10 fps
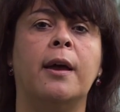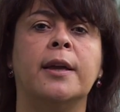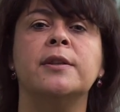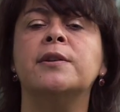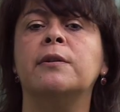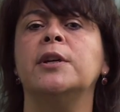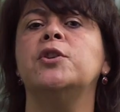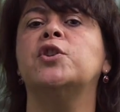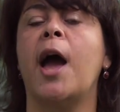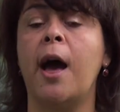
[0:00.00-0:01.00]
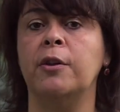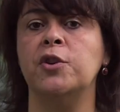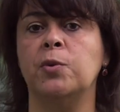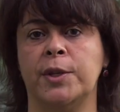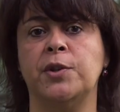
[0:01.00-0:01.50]
can certainly
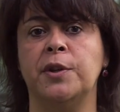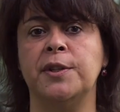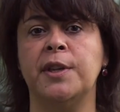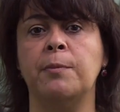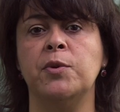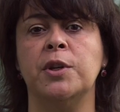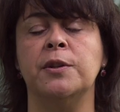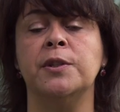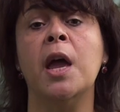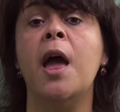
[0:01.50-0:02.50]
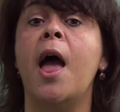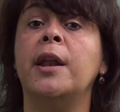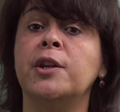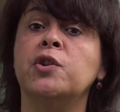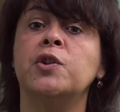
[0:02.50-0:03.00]
challenge Western assumptions and
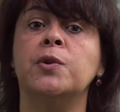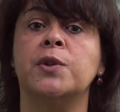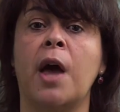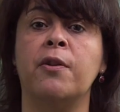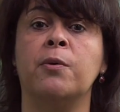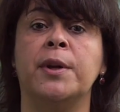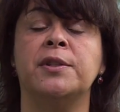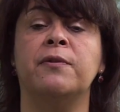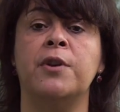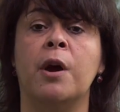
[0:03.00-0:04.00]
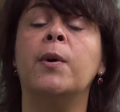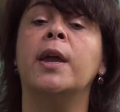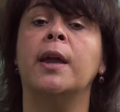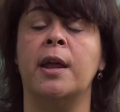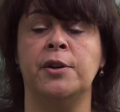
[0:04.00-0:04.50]
introduce other ways of
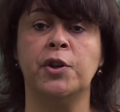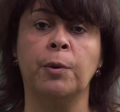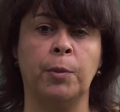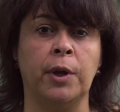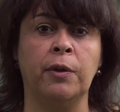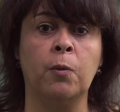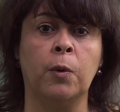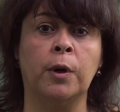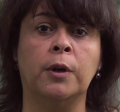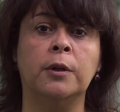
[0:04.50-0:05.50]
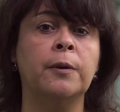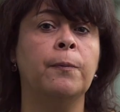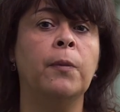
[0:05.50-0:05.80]
knowing and interpreting the world.